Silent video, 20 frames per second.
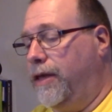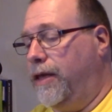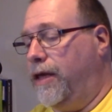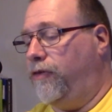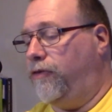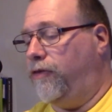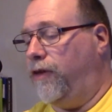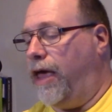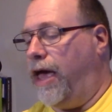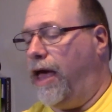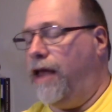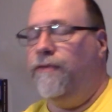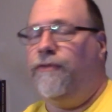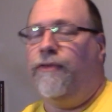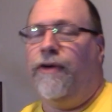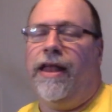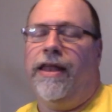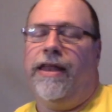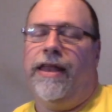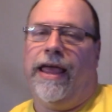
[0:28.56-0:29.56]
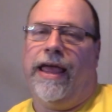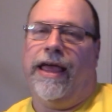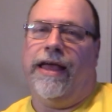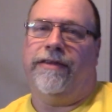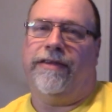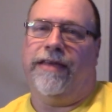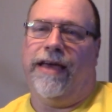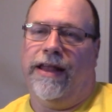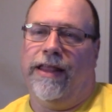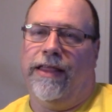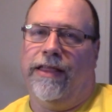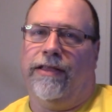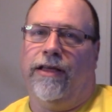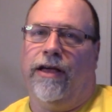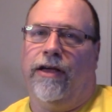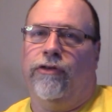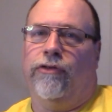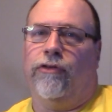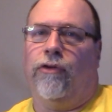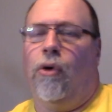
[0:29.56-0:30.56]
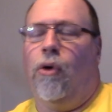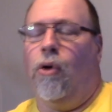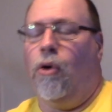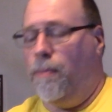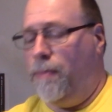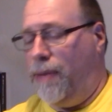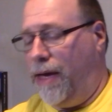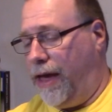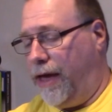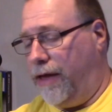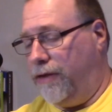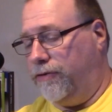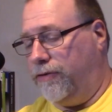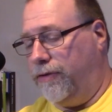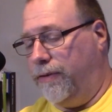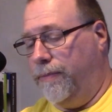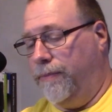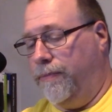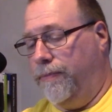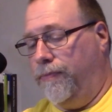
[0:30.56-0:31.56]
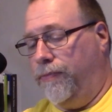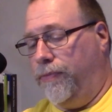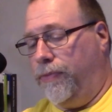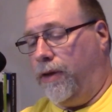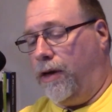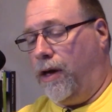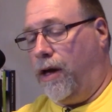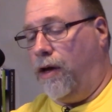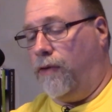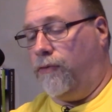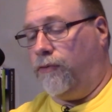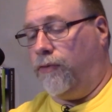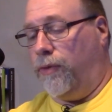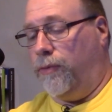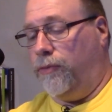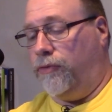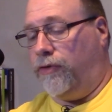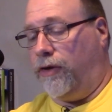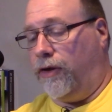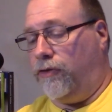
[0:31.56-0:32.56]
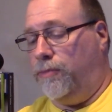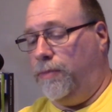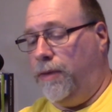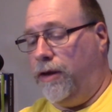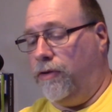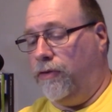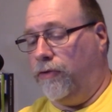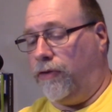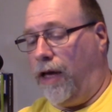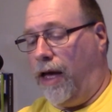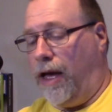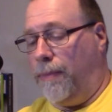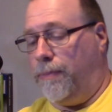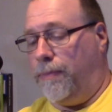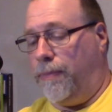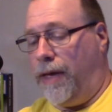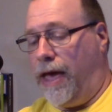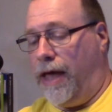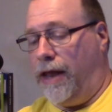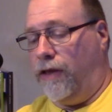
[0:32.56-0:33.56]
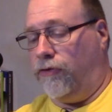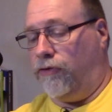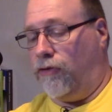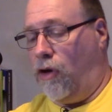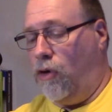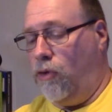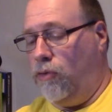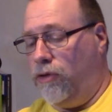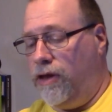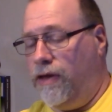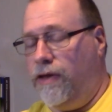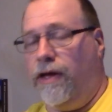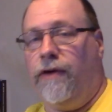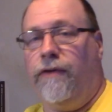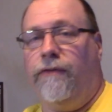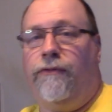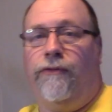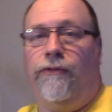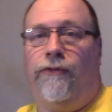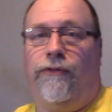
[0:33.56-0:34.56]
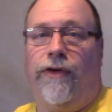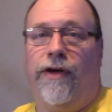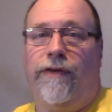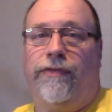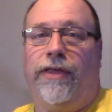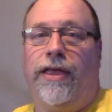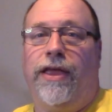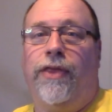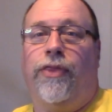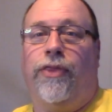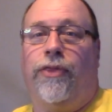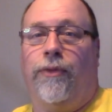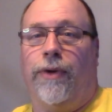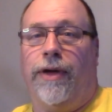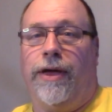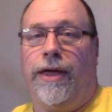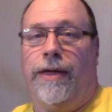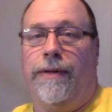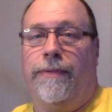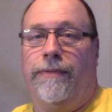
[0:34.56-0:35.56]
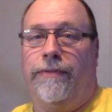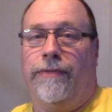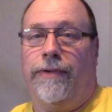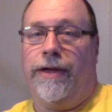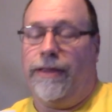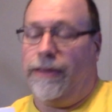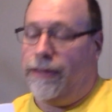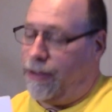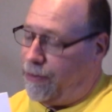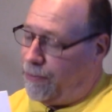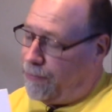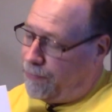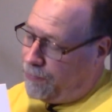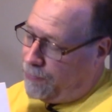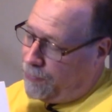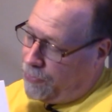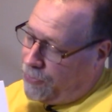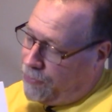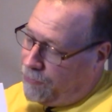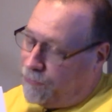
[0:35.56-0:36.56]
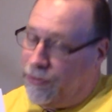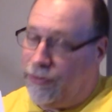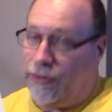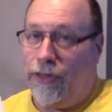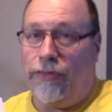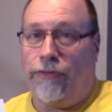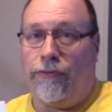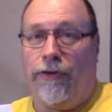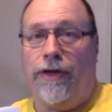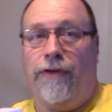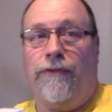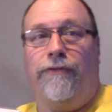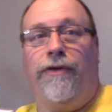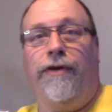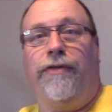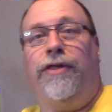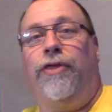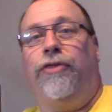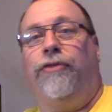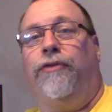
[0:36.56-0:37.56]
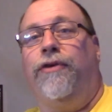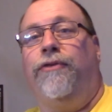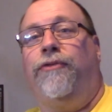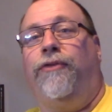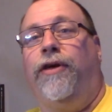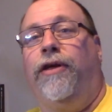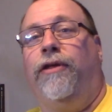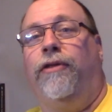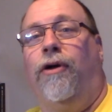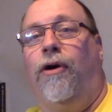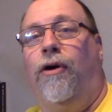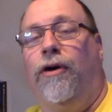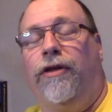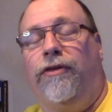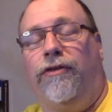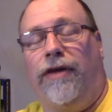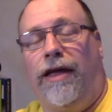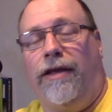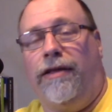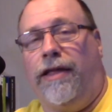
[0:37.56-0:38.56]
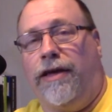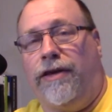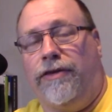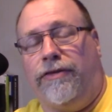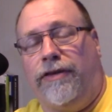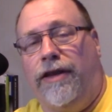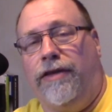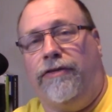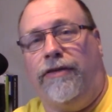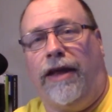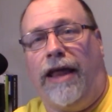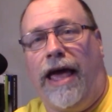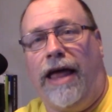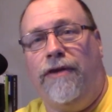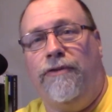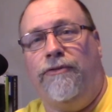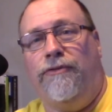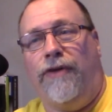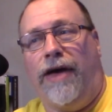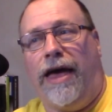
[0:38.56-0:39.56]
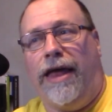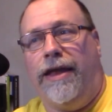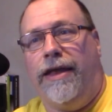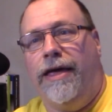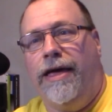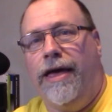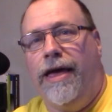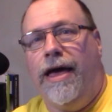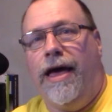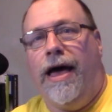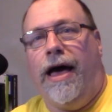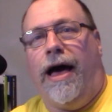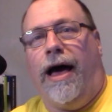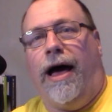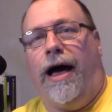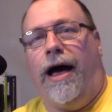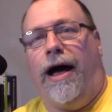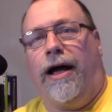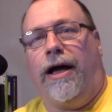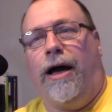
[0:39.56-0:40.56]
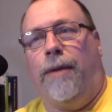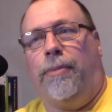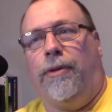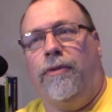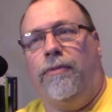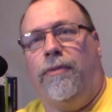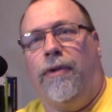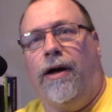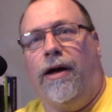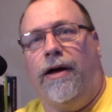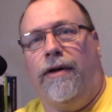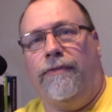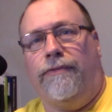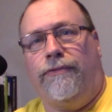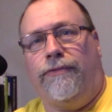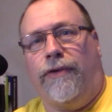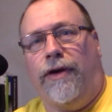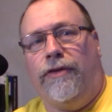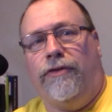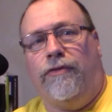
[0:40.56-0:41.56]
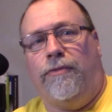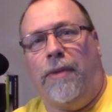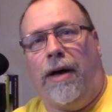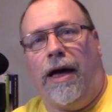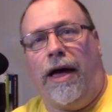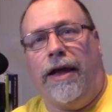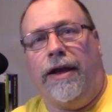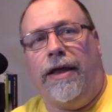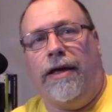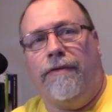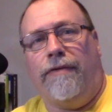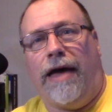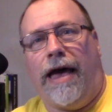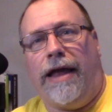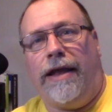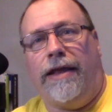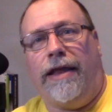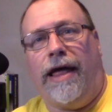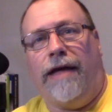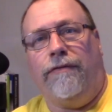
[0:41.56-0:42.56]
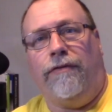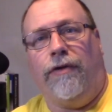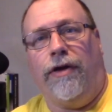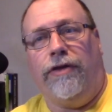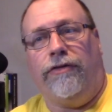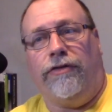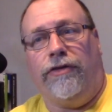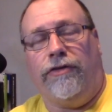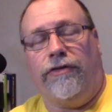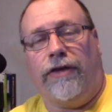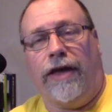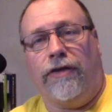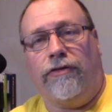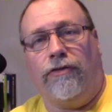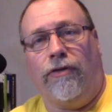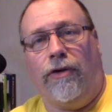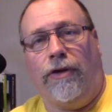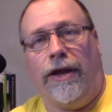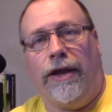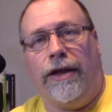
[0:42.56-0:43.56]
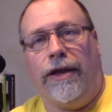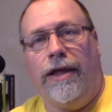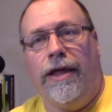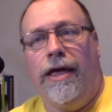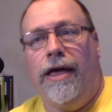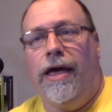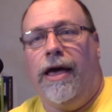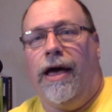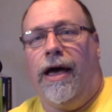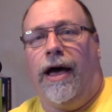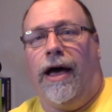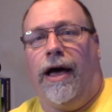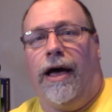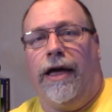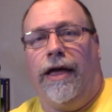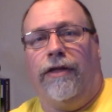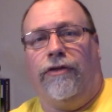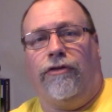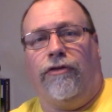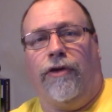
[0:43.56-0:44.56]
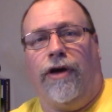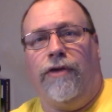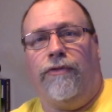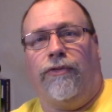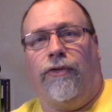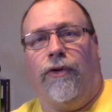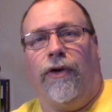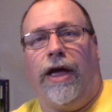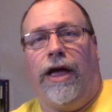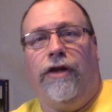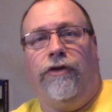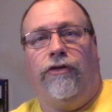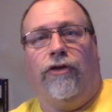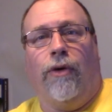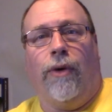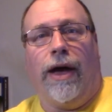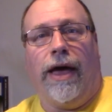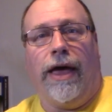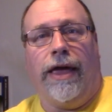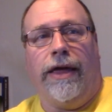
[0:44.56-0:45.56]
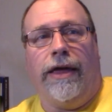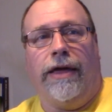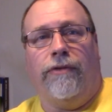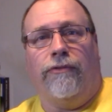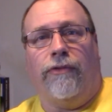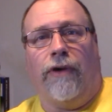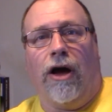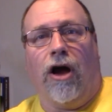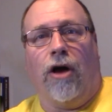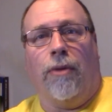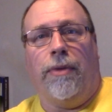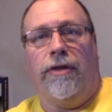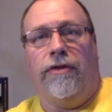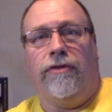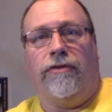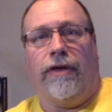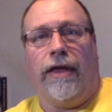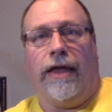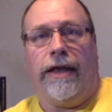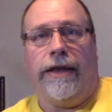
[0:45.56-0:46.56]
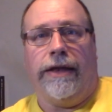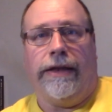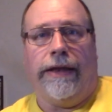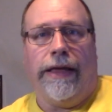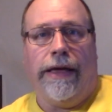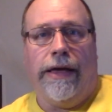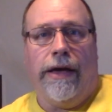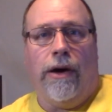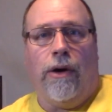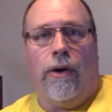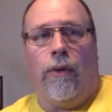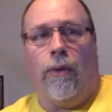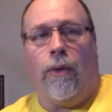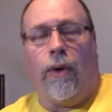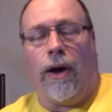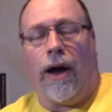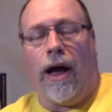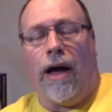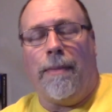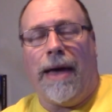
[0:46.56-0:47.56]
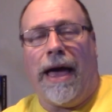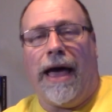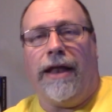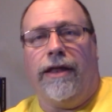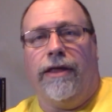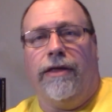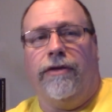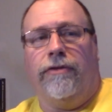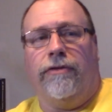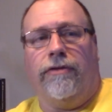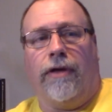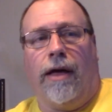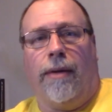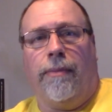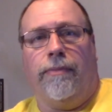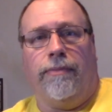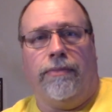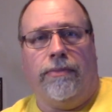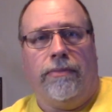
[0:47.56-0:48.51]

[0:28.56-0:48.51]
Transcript: It's an end fed antenna that does all bands uh, from six meters up, and it's only 53, right there, 53, 53 feet long. It's and like I said, it's an end fed. Uh, a couple of uh, friends of mine have had it, had great success on it. Uh, it's great for HOA environments, and where I'm at is I'm.